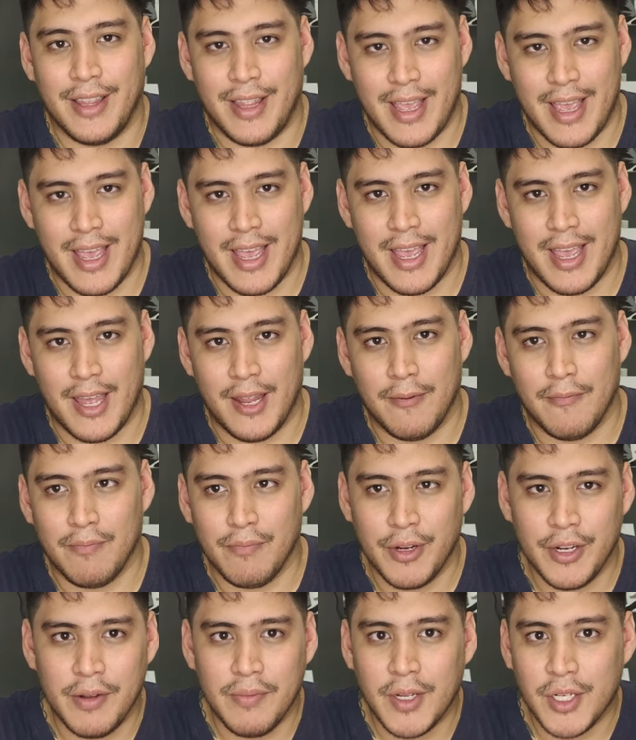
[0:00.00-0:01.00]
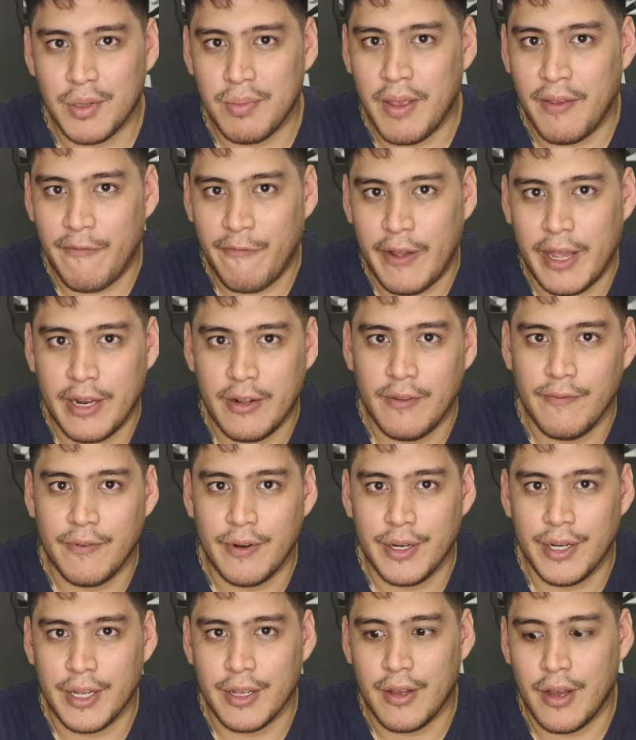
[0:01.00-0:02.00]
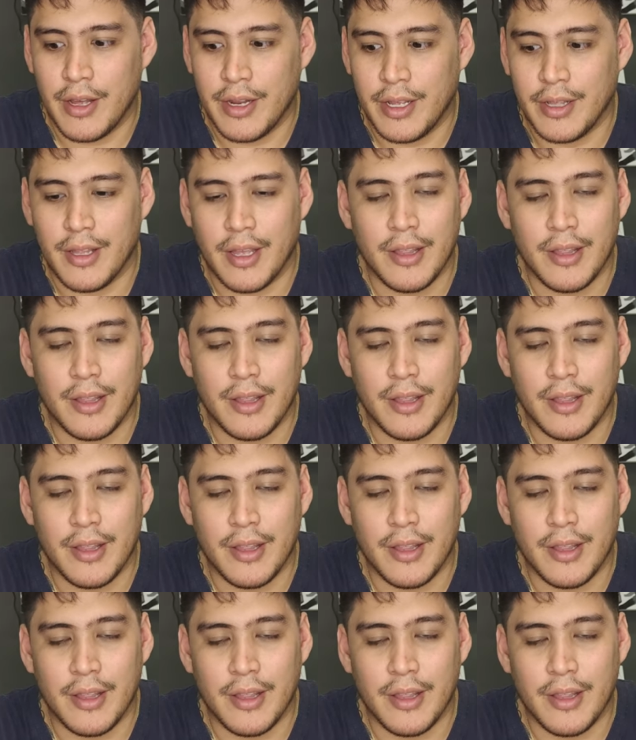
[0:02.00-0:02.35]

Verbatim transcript: and pretty much my final verdict on it